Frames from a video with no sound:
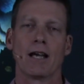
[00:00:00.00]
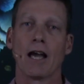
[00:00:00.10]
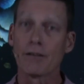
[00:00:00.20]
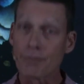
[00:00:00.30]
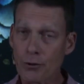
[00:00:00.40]

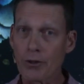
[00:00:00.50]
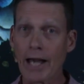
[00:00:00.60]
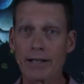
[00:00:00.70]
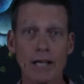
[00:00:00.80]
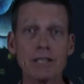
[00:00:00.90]
And for
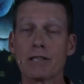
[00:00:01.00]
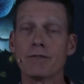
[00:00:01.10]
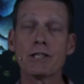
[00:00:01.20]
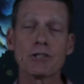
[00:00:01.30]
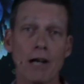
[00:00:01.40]
that nation
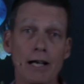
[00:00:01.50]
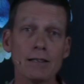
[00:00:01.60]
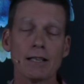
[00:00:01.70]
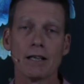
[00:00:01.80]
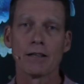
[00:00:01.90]
of
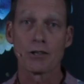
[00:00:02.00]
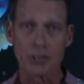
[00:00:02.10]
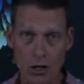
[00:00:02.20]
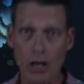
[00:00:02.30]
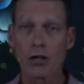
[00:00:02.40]
Israel,
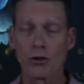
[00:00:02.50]
those dire